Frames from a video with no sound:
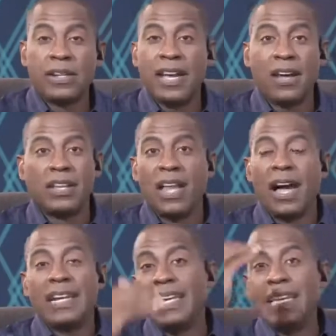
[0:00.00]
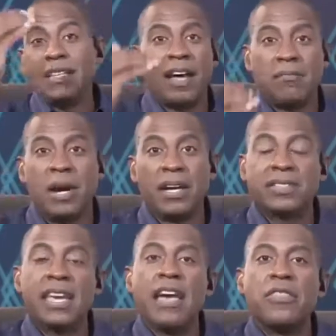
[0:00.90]
on down the line, Elon
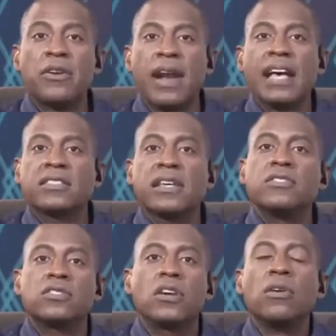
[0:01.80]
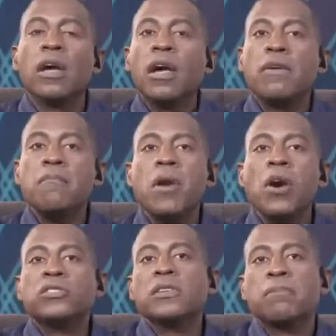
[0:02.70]
Musk and the rest. And so the
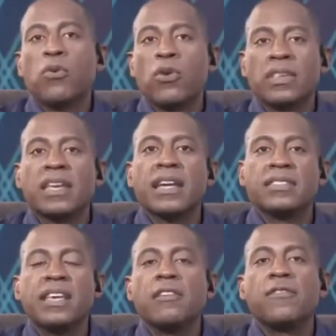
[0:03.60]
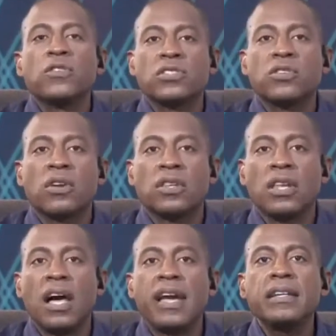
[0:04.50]
most important thing I'd say to folks here on the
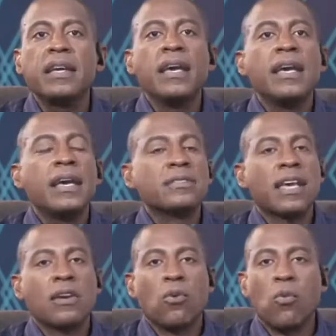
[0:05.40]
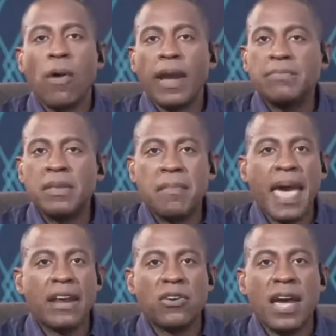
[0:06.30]
line is like wipe the
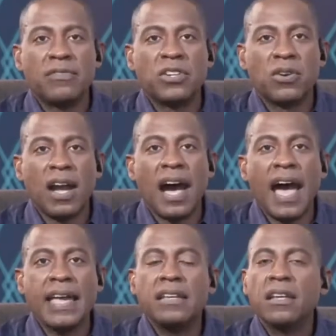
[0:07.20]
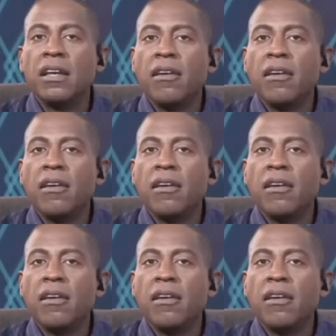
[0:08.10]
matter out of your eye,